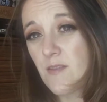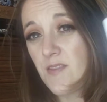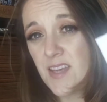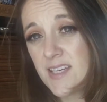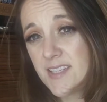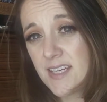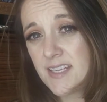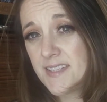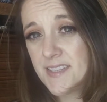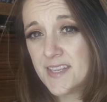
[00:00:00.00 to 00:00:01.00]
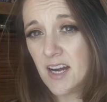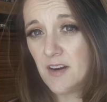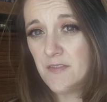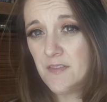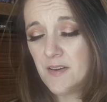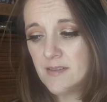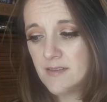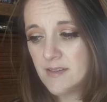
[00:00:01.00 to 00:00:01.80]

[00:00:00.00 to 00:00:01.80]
So this itself